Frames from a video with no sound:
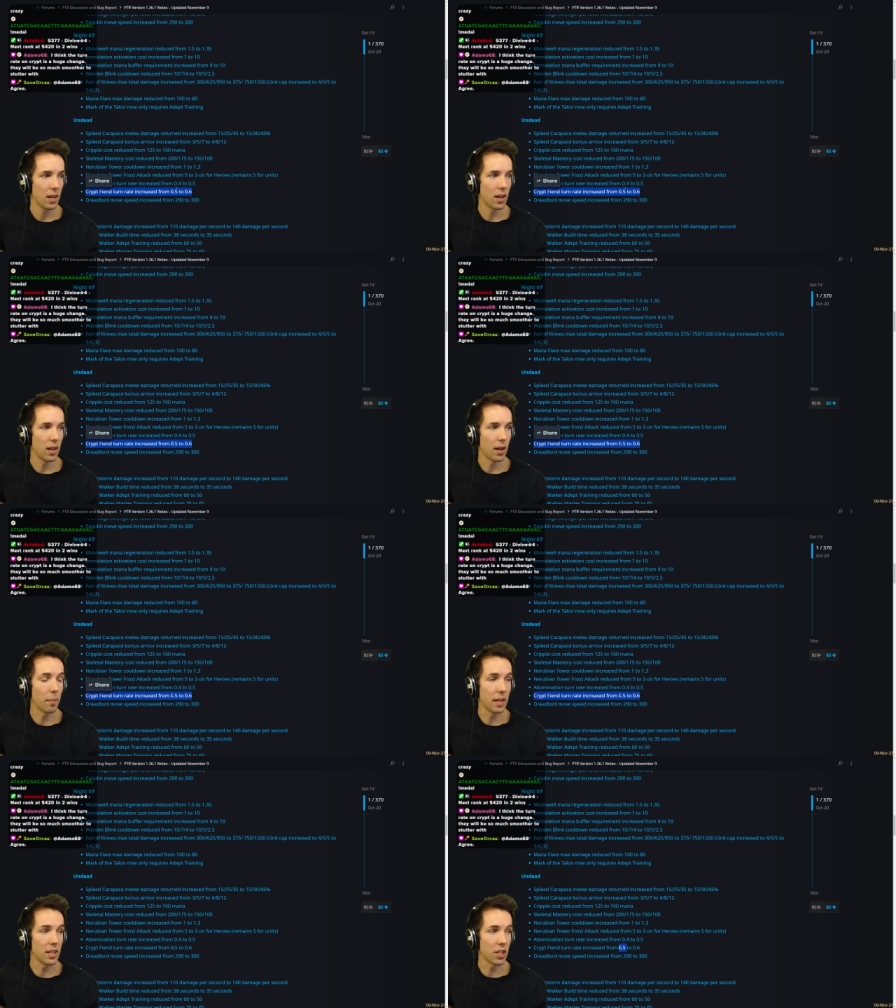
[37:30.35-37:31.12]
Uh, I
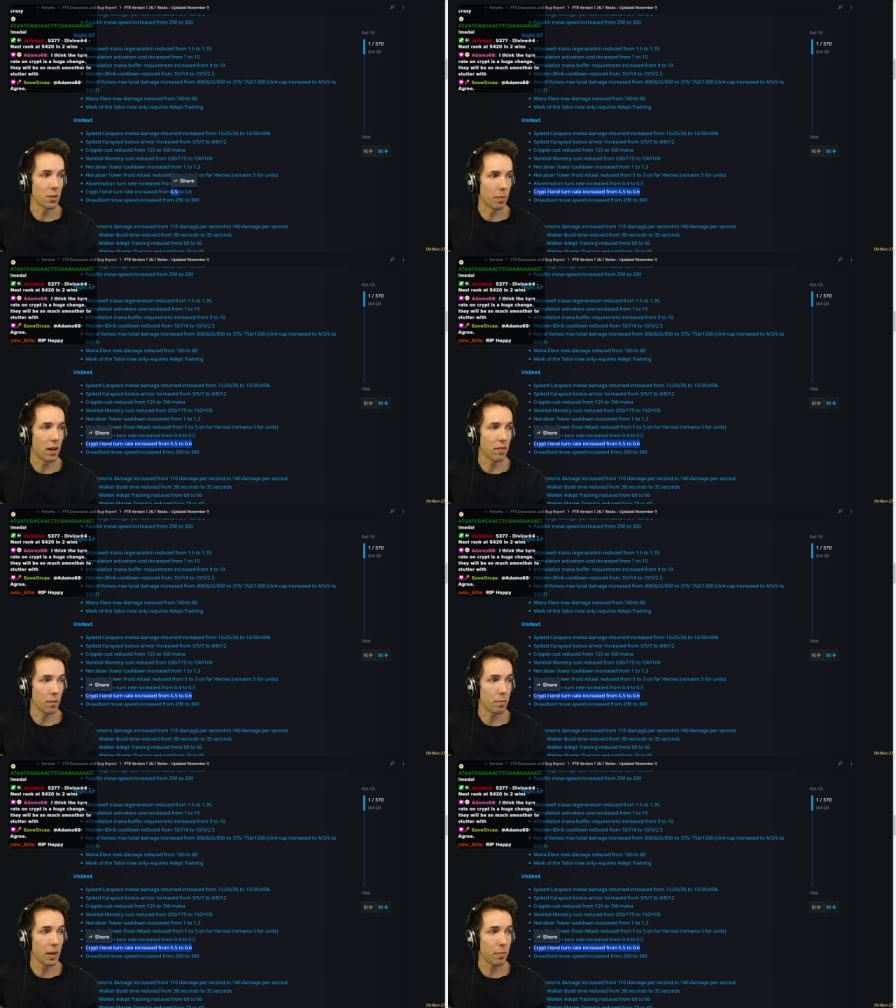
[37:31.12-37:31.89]
mean, this is a buff, a
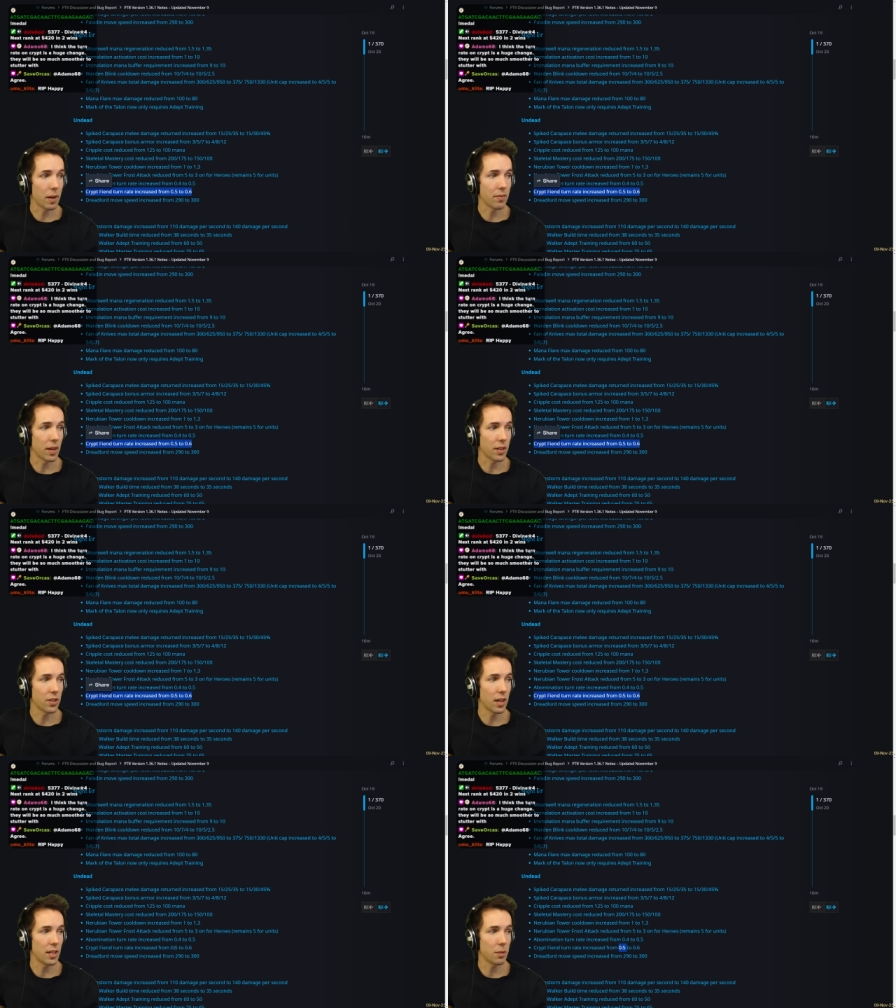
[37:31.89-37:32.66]
big buff,
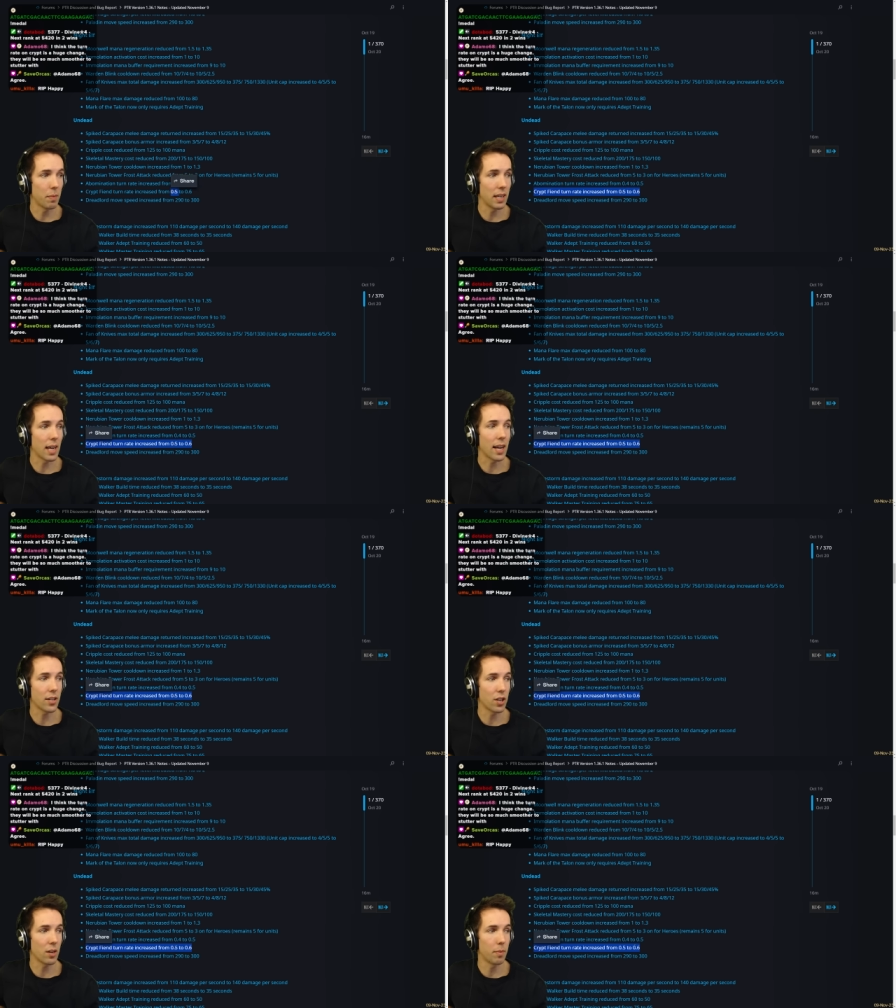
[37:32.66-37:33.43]
actually. This might
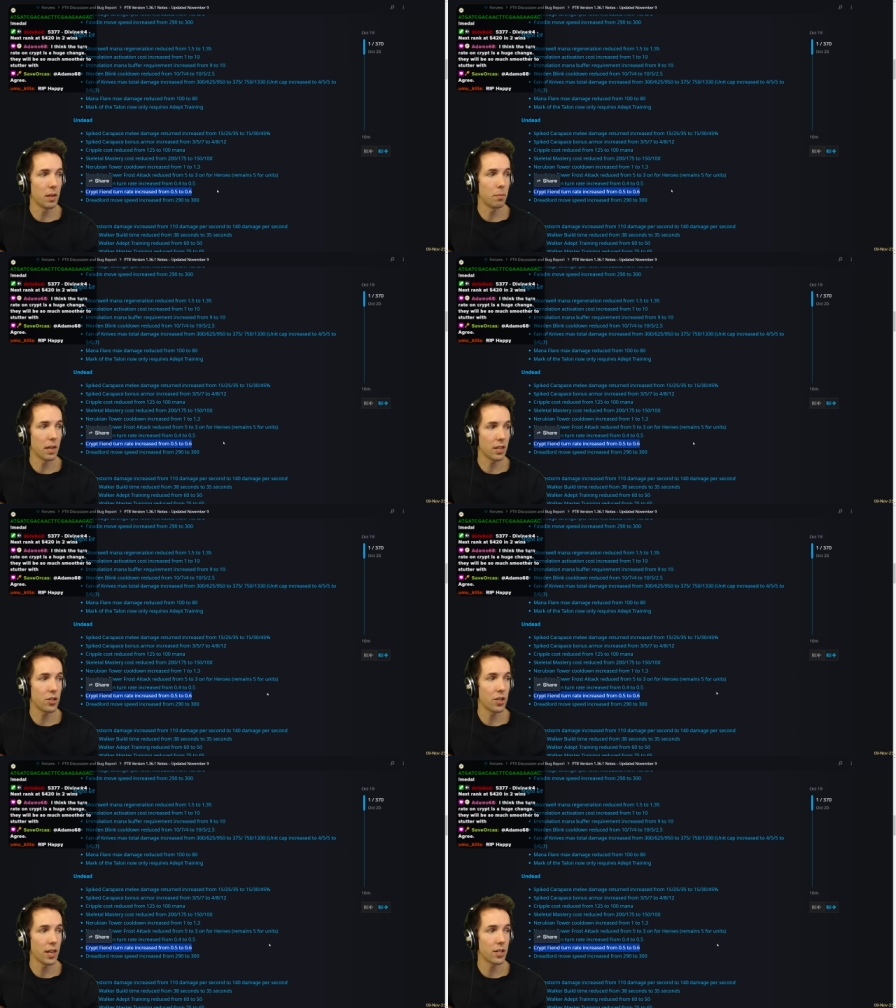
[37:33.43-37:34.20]
actually be the
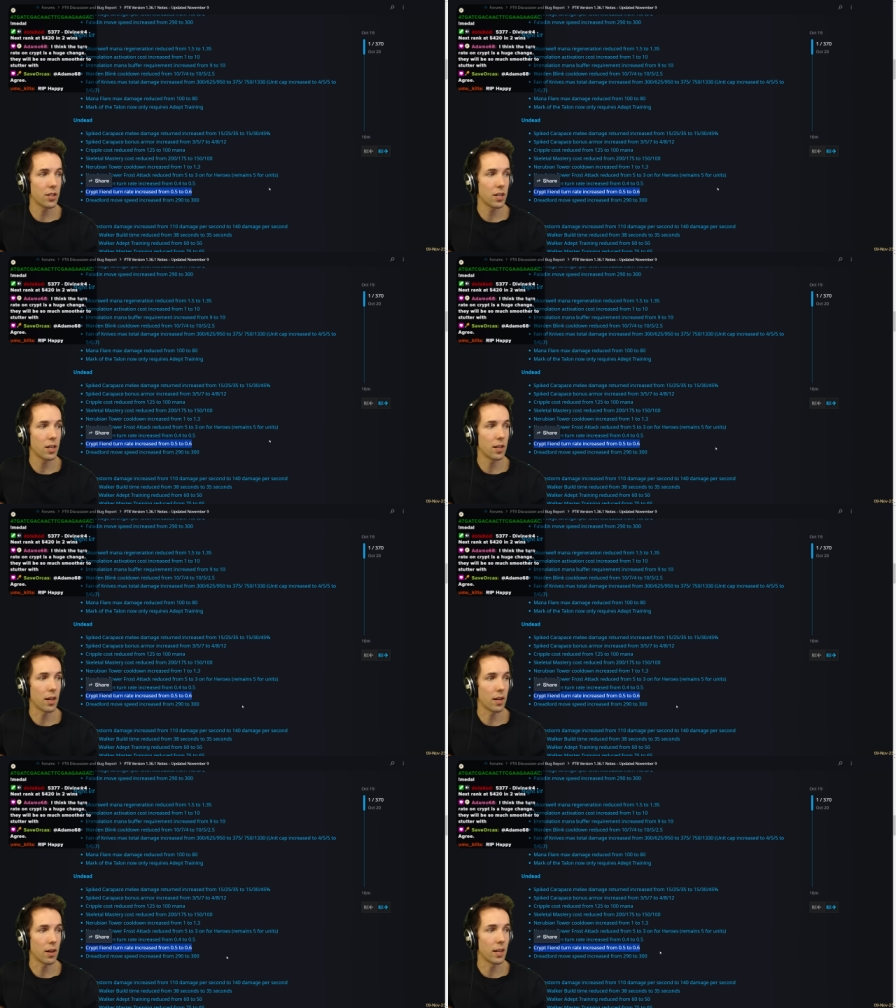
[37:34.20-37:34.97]
biggest change
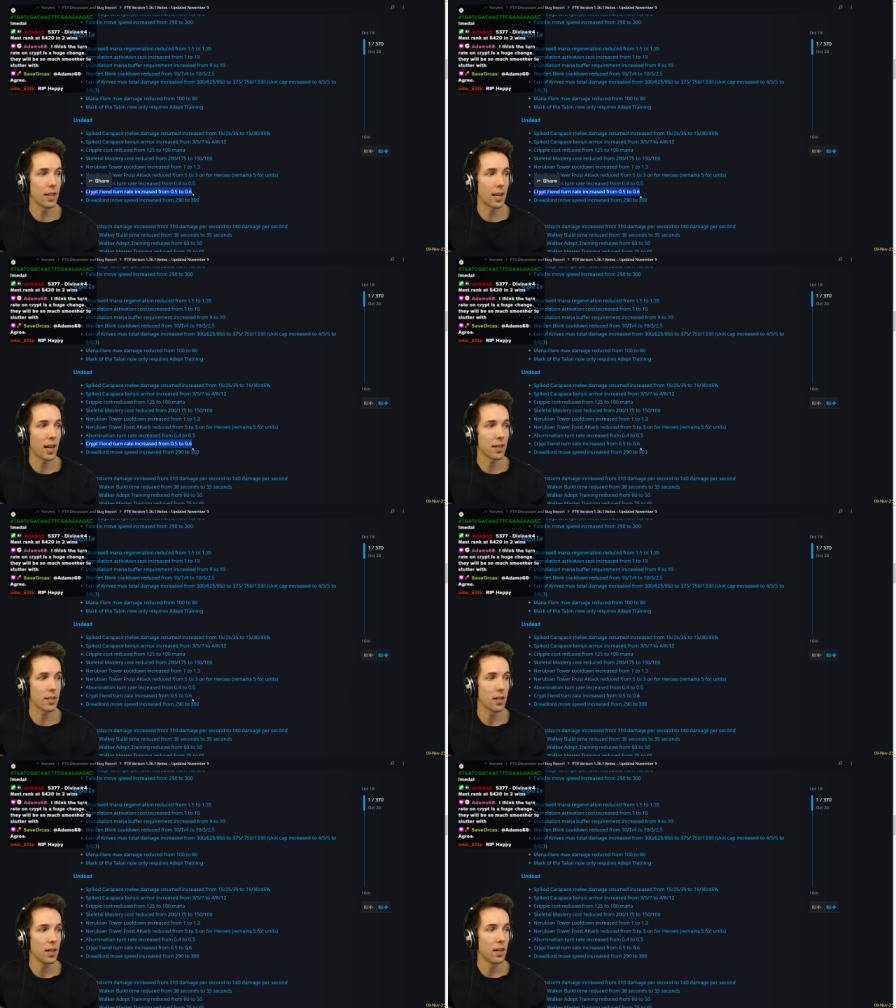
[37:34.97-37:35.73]
that Undead
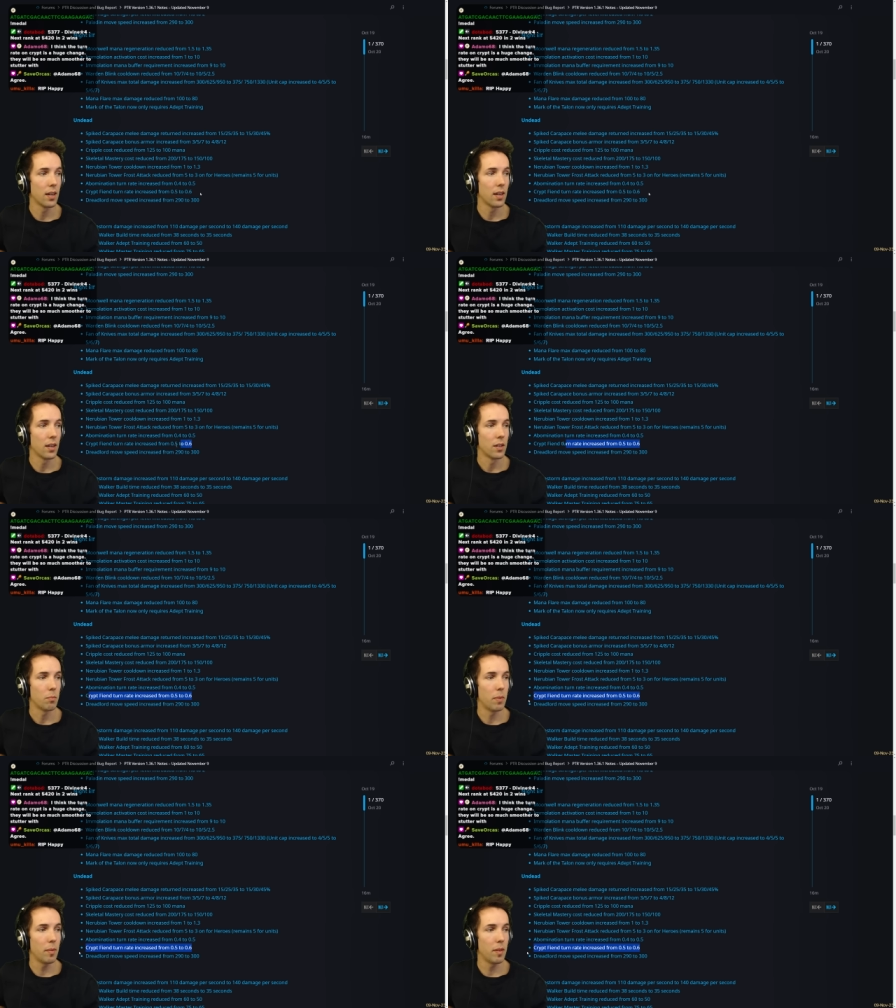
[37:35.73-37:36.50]
has.
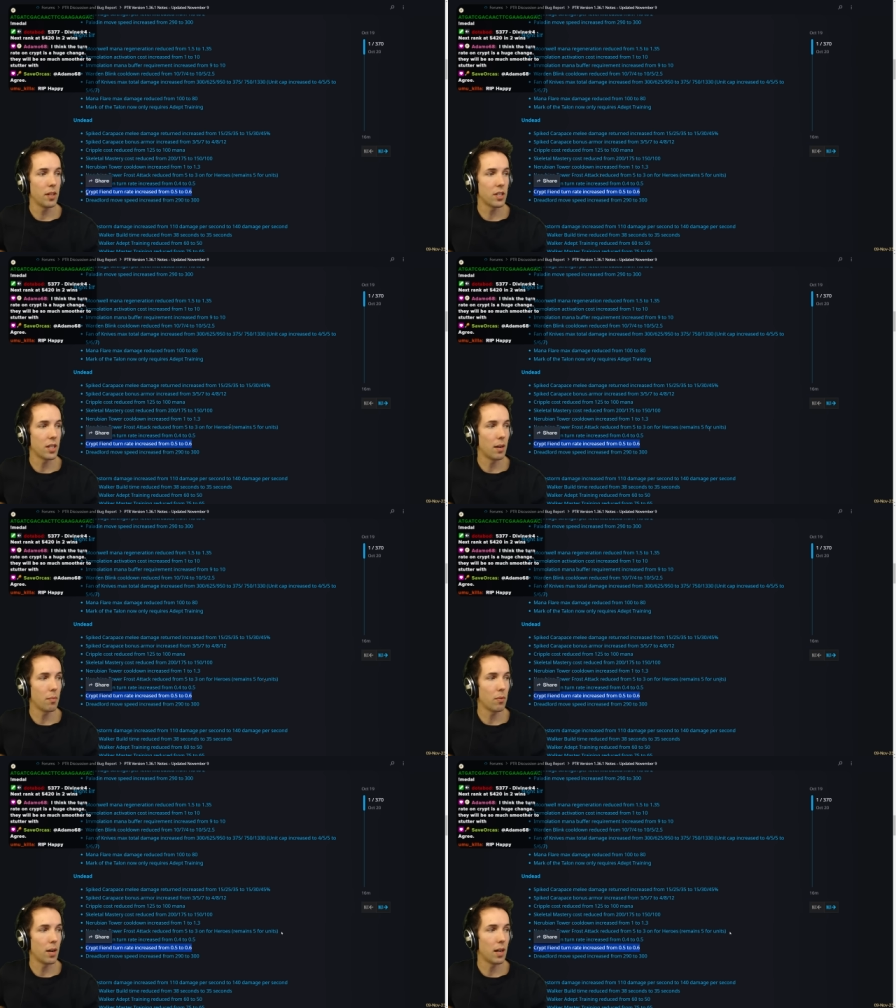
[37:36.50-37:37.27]
Maybe this is
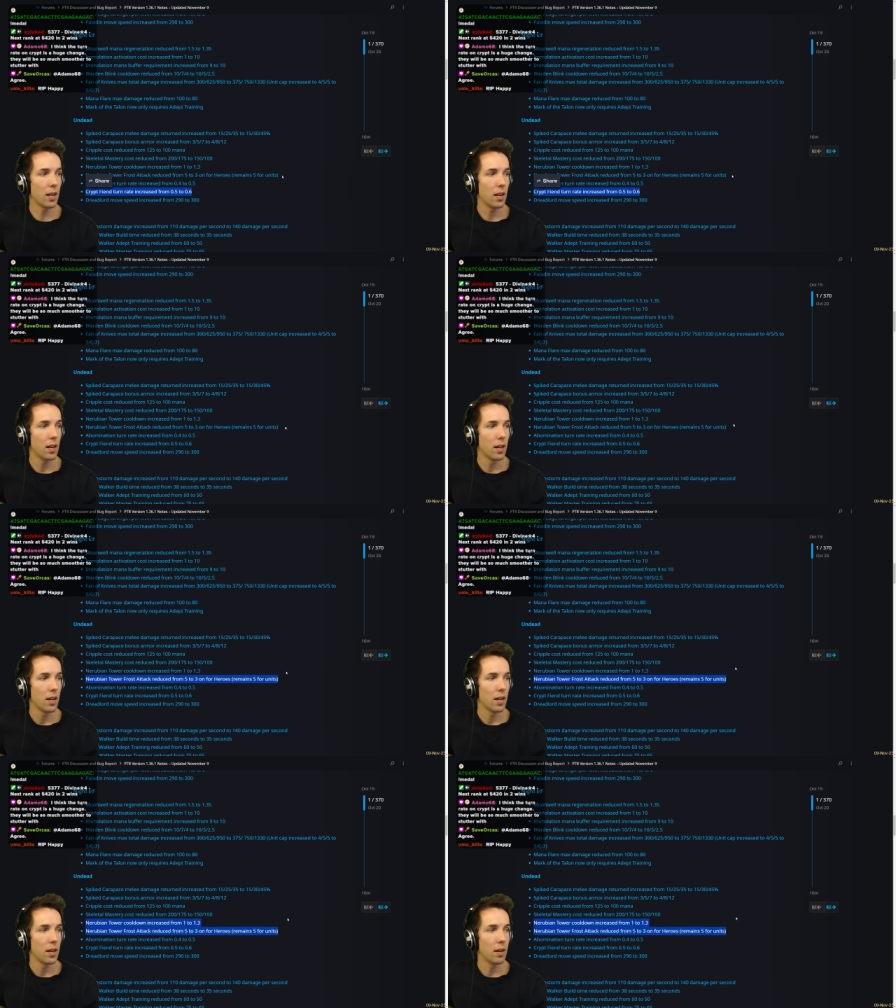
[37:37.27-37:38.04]
number one,
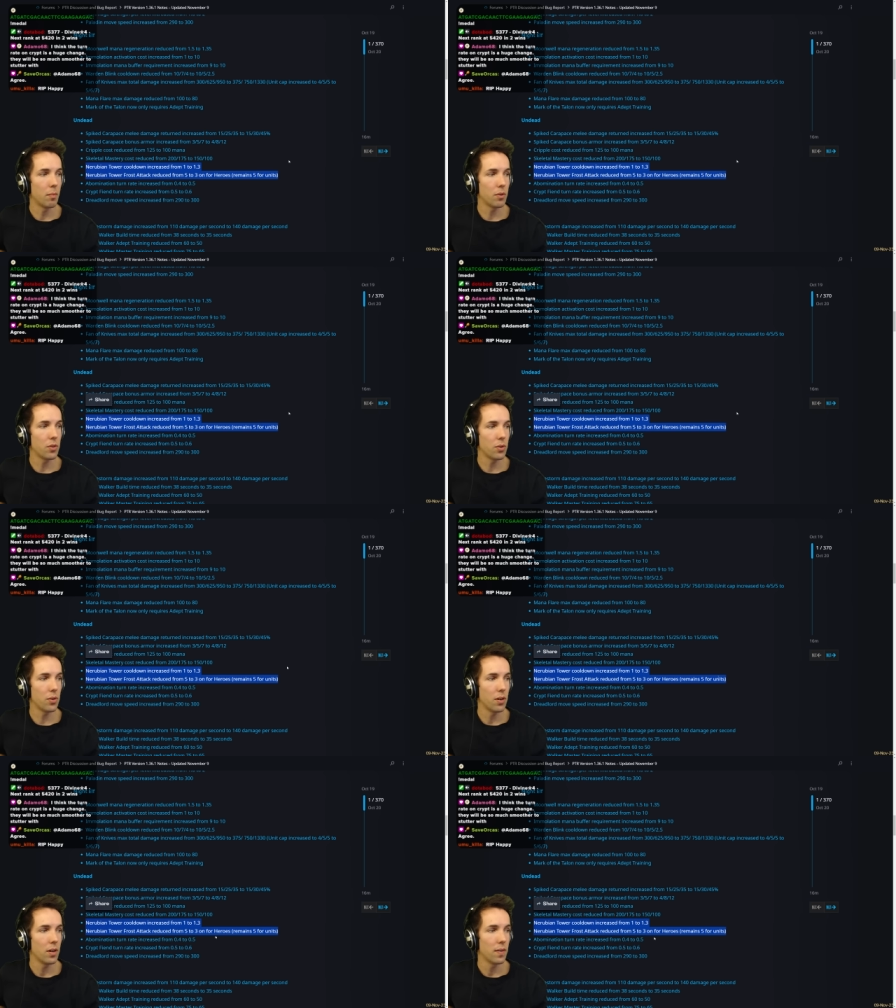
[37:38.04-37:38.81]
number two,